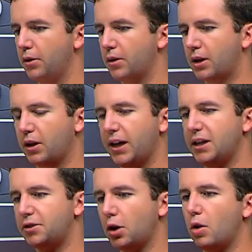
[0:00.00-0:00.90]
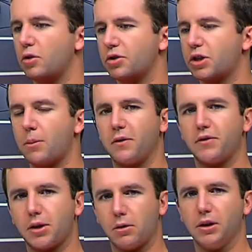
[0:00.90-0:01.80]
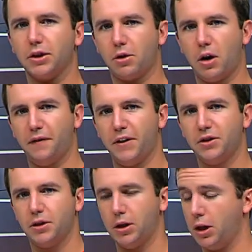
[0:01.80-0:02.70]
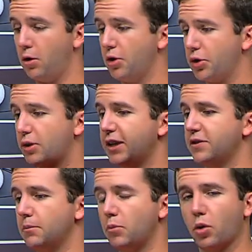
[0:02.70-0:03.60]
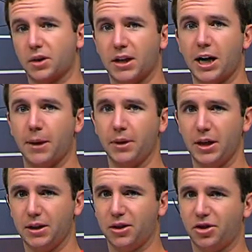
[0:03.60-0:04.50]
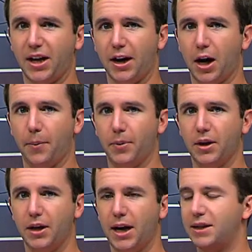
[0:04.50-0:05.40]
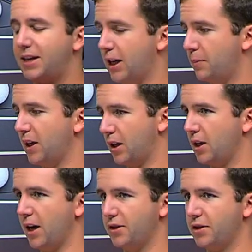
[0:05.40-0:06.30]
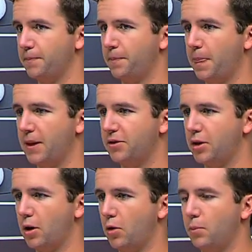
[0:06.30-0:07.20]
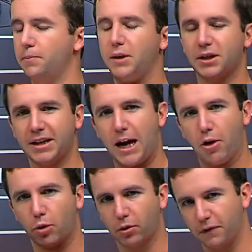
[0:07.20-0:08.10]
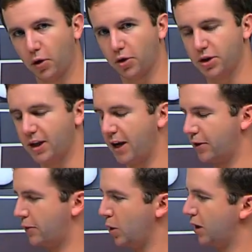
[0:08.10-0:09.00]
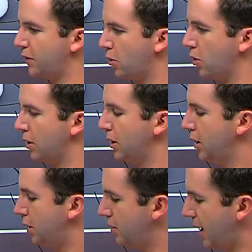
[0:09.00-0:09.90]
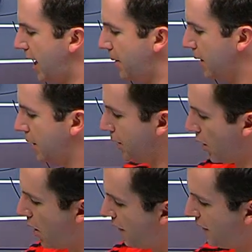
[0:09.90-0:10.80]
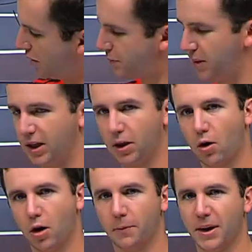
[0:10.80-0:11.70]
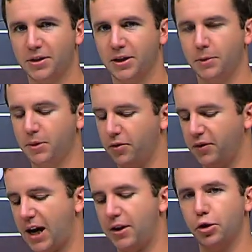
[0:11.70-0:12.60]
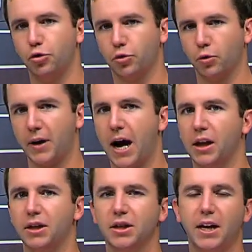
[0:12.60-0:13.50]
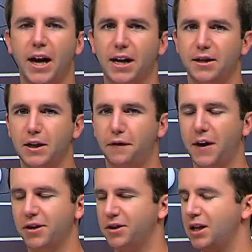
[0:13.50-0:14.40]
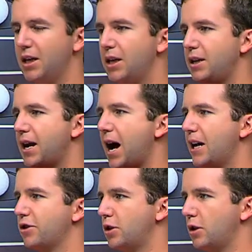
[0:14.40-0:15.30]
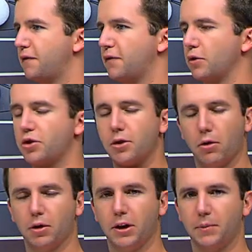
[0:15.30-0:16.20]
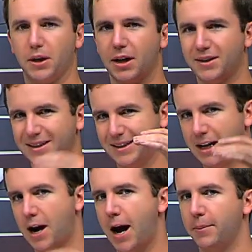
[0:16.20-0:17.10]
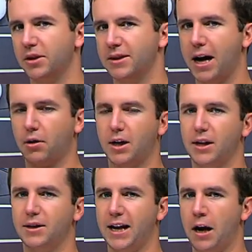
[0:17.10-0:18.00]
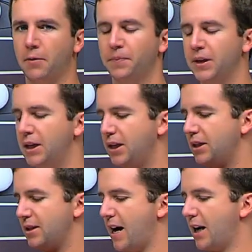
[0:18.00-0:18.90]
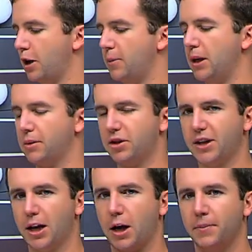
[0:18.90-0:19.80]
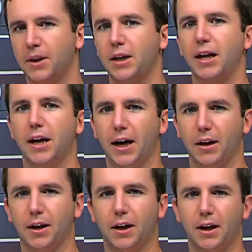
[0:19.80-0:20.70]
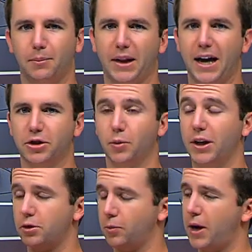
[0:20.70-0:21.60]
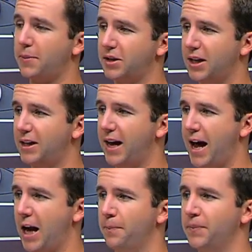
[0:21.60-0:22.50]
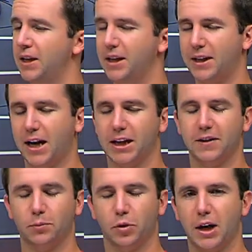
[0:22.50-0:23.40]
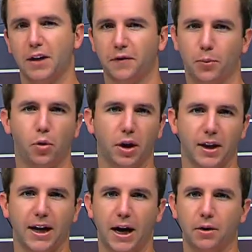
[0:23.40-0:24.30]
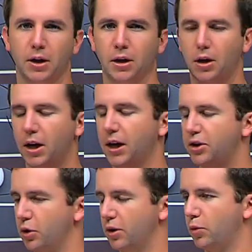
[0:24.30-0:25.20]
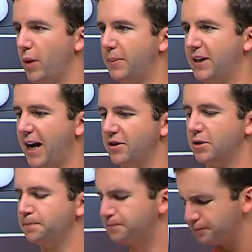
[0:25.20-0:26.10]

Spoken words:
the clay dulls some of Soderling's offense, it also gives him more time to set up and take big cuts. So it's now the reverse. You got the quick court, you got the offense being augmented, but you've got neutral rallies and defense not as good for Soderling because his time is now cut down. He's not going to be able to set up and blast away. So props again to Adam. Got to give him credit for pointing that out during the webcast.